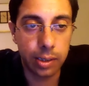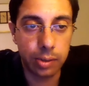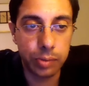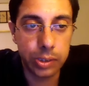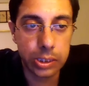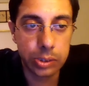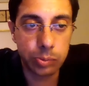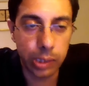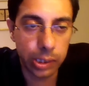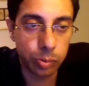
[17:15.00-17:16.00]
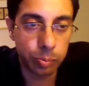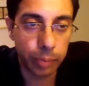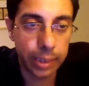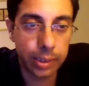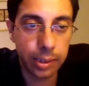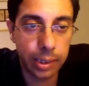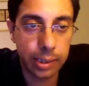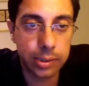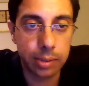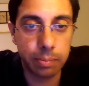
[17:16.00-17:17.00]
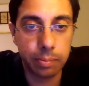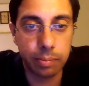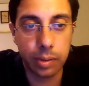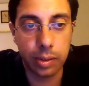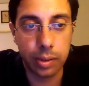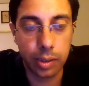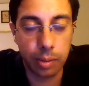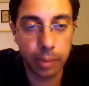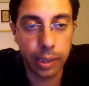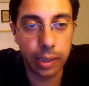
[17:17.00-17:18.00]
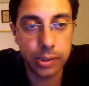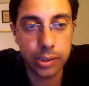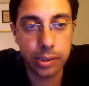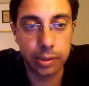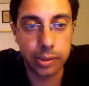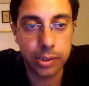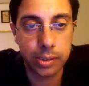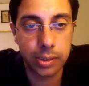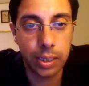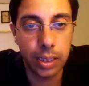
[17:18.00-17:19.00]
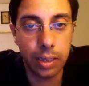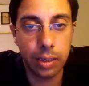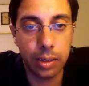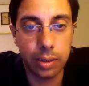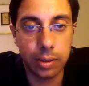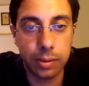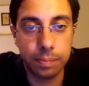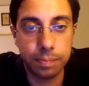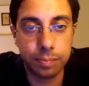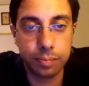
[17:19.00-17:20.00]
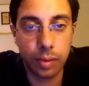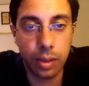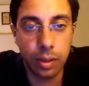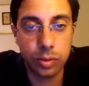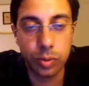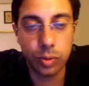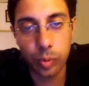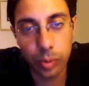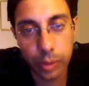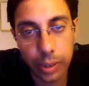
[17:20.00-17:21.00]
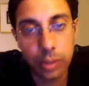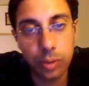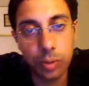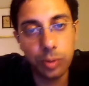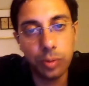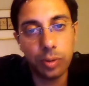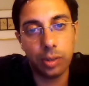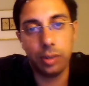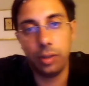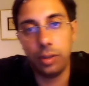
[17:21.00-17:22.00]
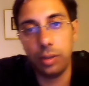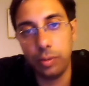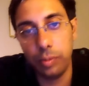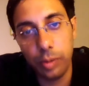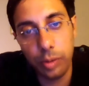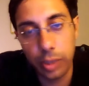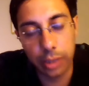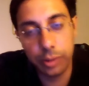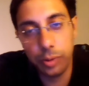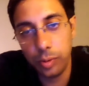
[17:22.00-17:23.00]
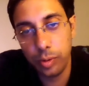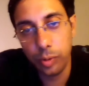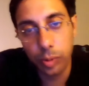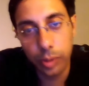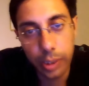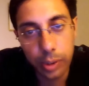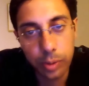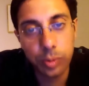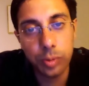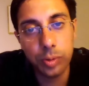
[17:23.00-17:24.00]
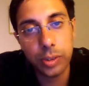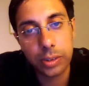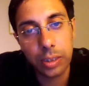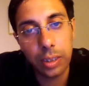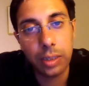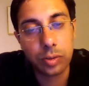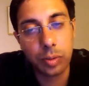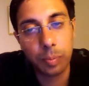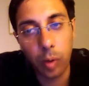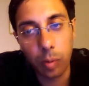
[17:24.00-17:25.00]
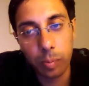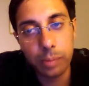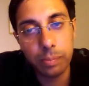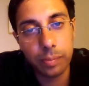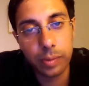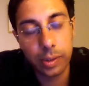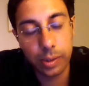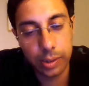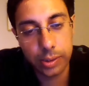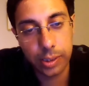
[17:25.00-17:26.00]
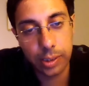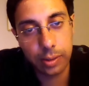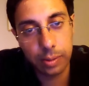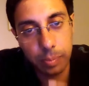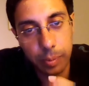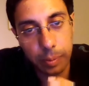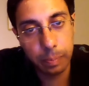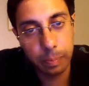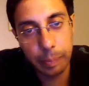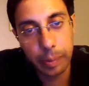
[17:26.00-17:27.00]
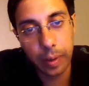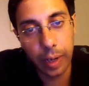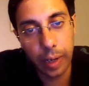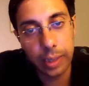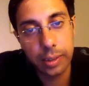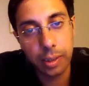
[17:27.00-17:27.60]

which is why you might get some compilation errors. Um, so you don't need to, yeah, you don't need to do this. So the problem is that if people write and